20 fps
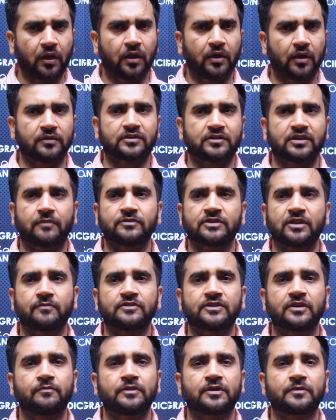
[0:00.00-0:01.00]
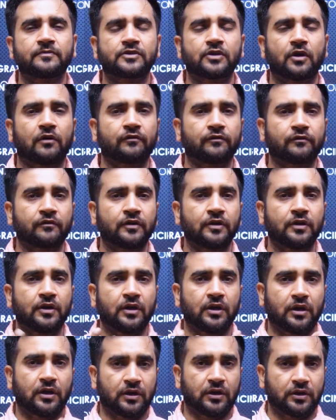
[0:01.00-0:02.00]
some symptoms of
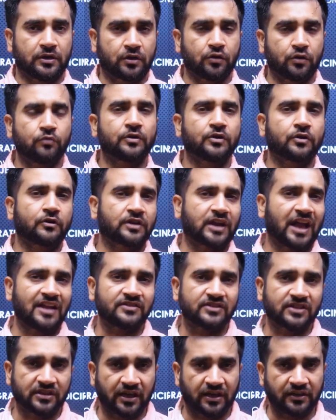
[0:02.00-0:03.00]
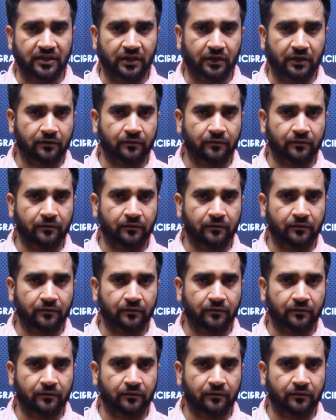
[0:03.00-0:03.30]
a tumor or cancer are there.